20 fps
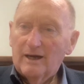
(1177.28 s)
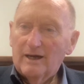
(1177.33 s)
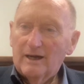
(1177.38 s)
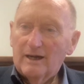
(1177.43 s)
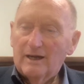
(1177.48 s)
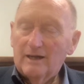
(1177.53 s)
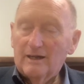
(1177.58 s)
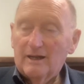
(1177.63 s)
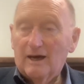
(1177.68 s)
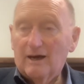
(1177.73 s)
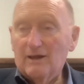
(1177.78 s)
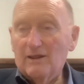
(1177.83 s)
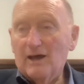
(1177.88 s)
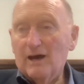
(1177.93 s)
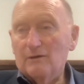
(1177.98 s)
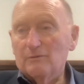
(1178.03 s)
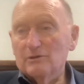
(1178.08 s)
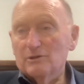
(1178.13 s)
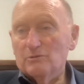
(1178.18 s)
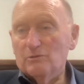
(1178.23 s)
And
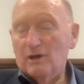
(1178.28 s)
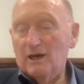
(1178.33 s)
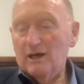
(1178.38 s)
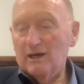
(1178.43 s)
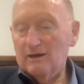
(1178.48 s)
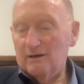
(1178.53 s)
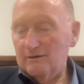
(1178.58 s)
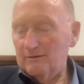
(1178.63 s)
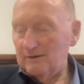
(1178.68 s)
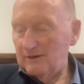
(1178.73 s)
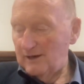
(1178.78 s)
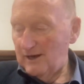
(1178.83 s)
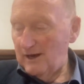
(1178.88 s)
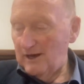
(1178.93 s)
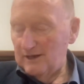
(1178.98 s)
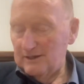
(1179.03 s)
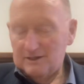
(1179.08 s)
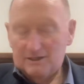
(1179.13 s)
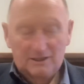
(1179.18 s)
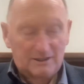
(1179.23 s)
that was why I
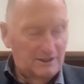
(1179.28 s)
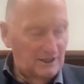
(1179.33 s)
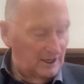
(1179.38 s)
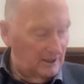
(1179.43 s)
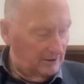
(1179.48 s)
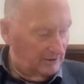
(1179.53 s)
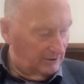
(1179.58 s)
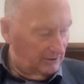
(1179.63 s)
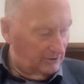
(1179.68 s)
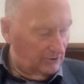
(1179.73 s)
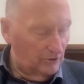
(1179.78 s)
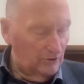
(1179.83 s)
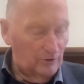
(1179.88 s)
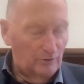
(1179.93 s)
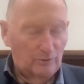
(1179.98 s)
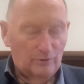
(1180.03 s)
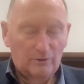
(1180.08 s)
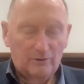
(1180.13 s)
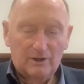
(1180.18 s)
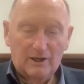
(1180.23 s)

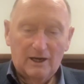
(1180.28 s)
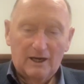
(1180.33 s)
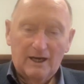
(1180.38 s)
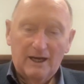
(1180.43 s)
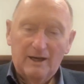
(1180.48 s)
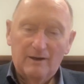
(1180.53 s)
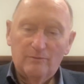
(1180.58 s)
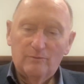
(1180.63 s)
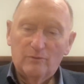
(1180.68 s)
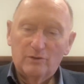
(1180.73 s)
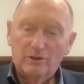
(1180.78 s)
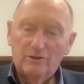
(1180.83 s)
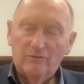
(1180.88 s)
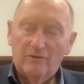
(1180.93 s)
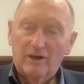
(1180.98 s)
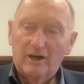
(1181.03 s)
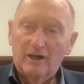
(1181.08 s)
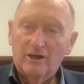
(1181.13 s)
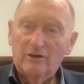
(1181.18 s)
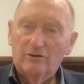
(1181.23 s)
thought that hymn was
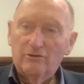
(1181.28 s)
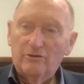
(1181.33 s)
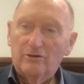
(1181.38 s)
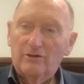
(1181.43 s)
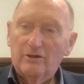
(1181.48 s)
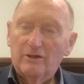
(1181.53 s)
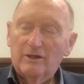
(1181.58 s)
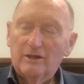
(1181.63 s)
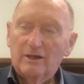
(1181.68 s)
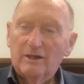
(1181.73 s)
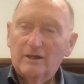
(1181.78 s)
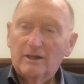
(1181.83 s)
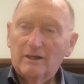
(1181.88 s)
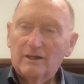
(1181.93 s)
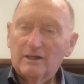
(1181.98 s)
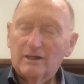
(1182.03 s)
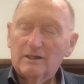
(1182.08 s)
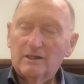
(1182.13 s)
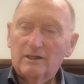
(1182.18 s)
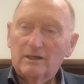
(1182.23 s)
very good.
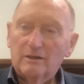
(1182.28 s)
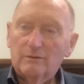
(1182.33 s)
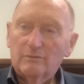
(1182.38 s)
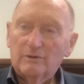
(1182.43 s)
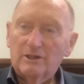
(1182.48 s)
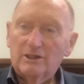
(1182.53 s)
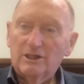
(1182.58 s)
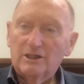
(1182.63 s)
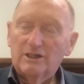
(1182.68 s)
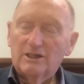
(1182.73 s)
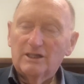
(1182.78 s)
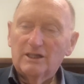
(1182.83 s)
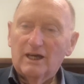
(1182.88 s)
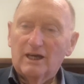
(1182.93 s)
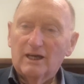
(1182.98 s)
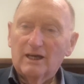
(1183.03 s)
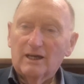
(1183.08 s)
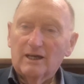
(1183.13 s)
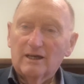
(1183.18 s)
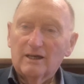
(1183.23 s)
That was just
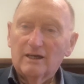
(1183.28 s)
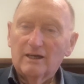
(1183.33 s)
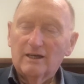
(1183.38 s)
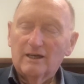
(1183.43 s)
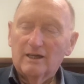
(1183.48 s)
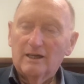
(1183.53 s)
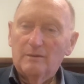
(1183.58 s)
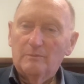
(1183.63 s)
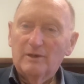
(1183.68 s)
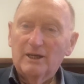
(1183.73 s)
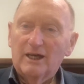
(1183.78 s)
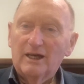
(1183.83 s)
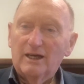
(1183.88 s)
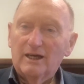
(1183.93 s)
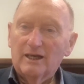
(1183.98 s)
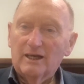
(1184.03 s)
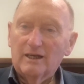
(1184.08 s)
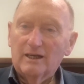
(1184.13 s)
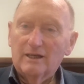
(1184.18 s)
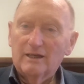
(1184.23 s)
sang at the
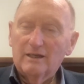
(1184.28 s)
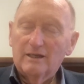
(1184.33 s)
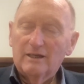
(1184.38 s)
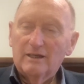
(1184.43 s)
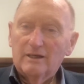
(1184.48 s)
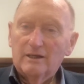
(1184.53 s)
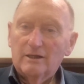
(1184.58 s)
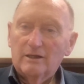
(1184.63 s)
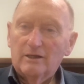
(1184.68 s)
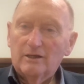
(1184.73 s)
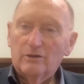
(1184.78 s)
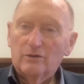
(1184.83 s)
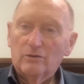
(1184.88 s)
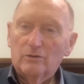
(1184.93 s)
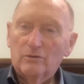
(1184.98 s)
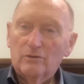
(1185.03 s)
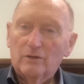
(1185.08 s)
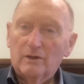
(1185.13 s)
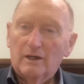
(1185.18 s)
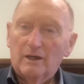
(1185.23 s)
beginning, you
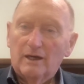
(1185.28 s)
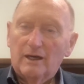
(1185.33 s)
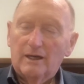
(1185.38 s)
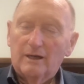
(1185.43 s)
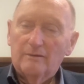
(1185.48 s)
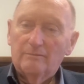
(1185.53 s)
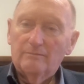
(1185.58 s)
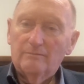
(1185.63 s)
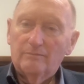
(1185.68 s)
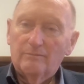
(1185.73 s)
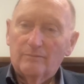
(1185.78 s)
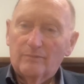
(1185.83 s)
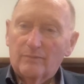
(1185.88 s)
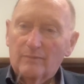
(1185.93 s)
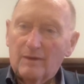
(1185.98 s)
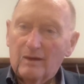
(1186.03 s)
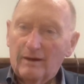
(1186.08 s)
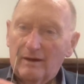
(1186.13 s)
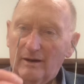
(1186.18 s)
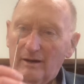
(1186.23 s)
know.
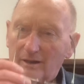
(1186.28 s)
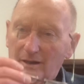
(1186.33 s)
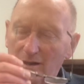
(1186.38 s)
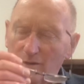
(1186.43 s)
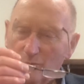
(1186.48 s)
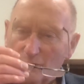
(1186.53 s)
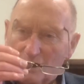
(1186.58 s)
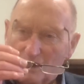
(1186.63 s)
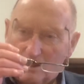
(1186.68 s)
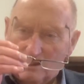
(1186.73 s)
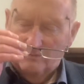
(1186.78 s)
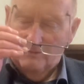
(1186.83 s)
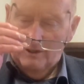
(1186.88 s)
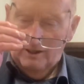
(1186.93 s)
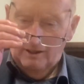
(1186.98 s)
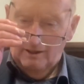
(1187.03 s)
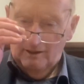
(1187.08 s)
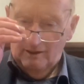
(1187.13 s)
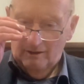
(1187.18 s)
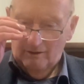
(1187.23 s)
The words of
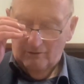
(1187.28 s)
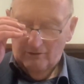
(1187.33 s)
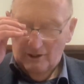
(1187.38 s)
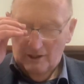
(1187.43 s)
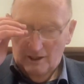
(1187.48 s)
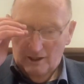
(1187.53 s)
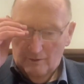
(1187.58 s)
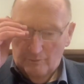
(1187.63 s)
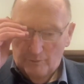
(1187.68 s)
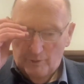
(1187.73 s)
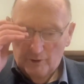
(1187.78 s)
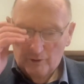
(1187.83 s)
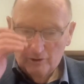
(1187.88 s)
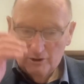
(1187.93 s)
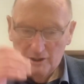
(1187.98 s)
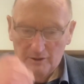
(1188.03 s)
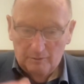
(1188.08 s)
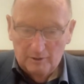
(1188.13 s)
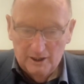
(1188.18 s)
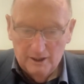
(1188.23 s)
it really appealed
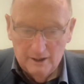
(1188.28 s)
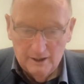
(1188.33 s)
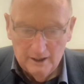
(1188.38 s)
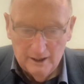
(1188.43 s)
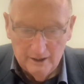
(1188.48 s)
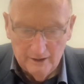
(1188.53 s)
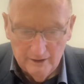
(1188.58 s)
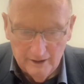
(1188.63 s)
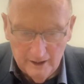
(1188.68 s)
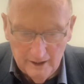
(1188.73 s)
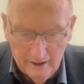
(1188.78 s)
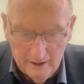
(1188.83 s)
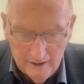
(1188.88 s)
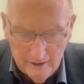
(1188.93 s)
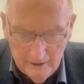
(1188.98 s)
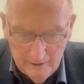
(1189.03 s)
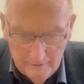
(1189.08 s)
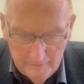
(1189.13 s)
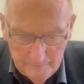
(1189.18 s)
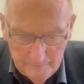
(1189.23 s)
to me in that regard.